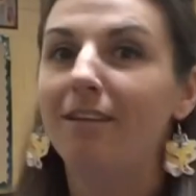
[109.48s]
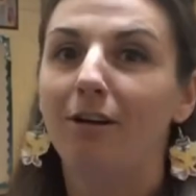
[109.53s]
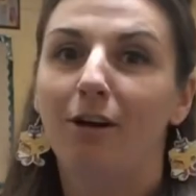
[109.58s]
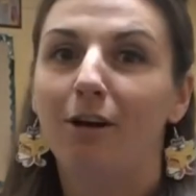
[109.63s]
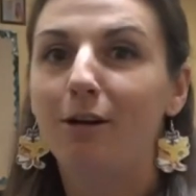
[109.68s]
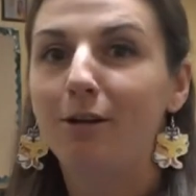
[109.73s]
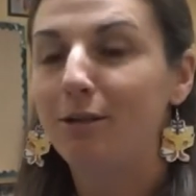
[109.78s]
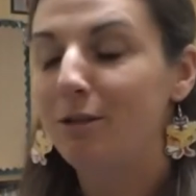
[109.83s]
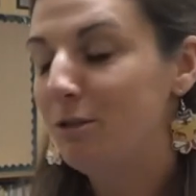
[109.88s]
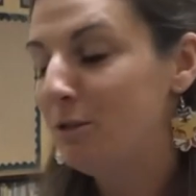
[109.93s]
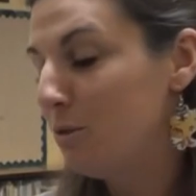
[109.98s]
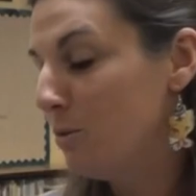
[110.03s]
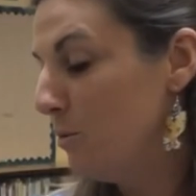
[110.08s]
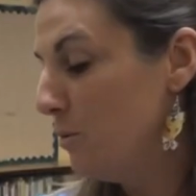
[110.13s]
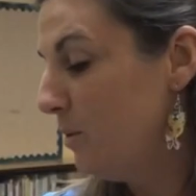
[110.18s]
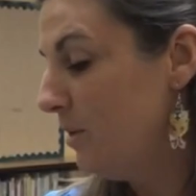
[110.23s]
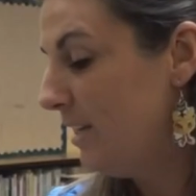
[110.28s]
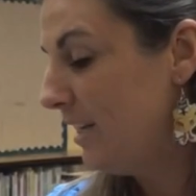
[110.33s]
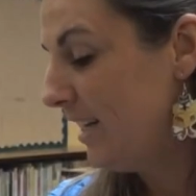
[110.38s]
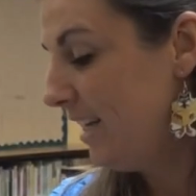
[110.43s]
the heart of the
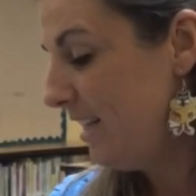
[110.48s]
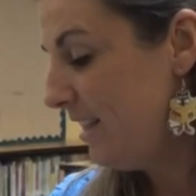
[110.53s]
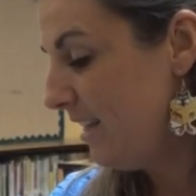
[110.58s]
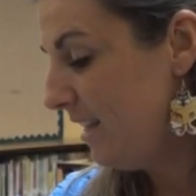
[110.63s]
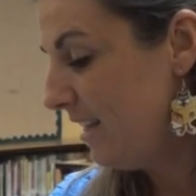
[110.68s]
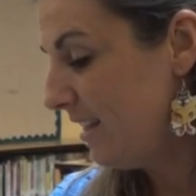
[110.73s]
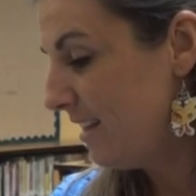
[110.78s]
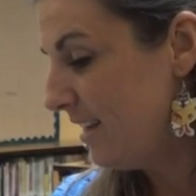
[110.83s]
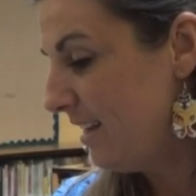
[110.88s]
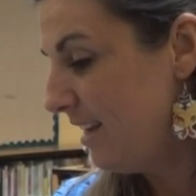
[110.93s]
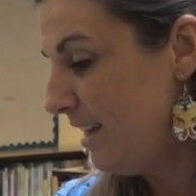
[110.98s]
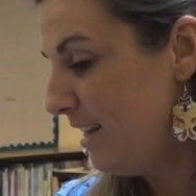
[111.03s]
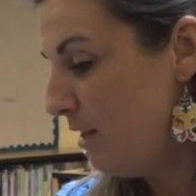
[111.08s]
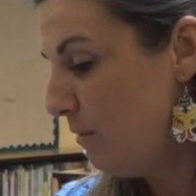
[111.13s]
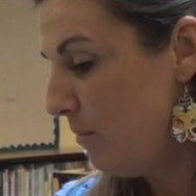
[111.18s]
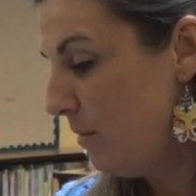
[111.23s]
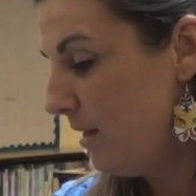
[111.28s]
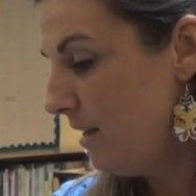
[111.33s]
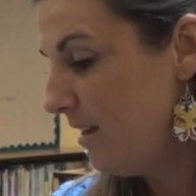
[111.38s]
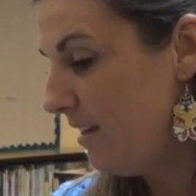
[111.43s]
school, and I think the
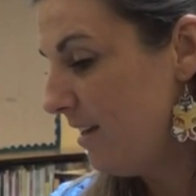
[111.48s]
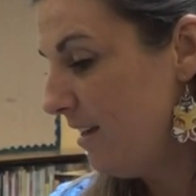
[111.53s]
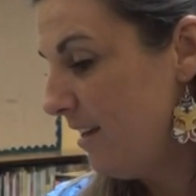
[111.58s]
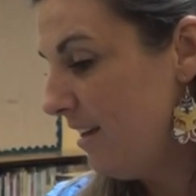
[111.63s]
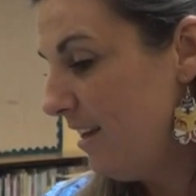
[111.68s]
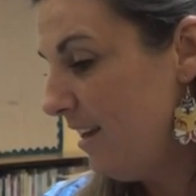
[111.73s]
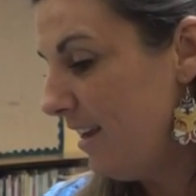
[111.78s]
guinea pig